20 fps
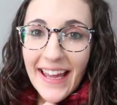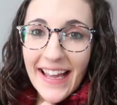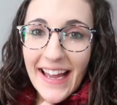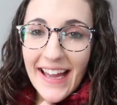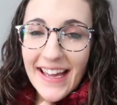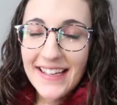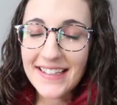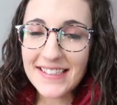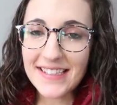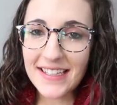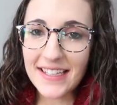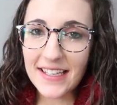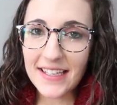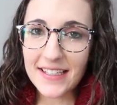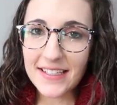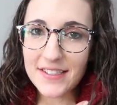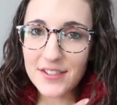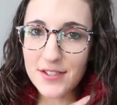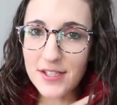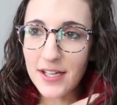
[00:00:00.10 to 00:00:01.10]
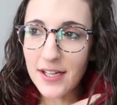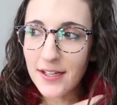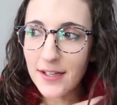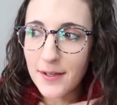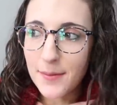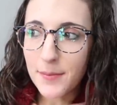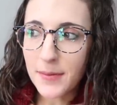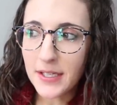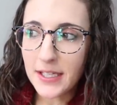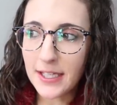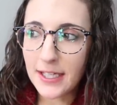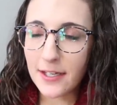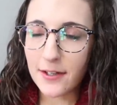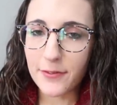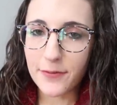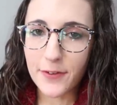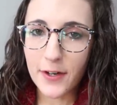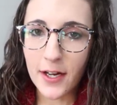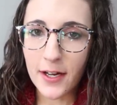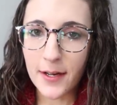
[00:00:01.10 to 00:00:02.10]
Hey guys, it is
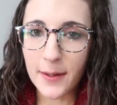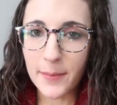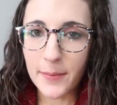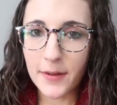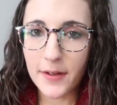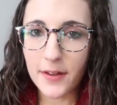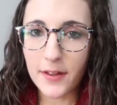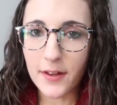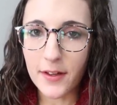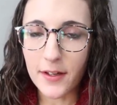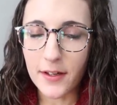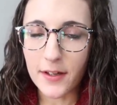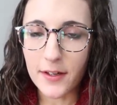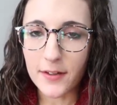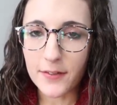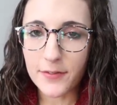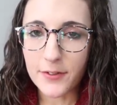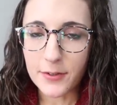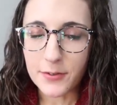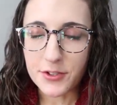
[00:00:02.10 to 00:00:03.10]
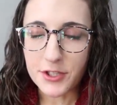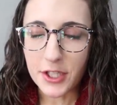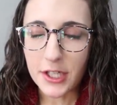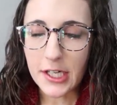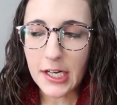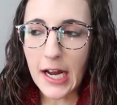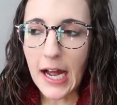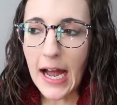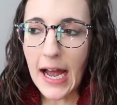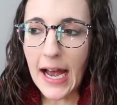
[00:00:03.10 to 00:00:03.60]
me from the future.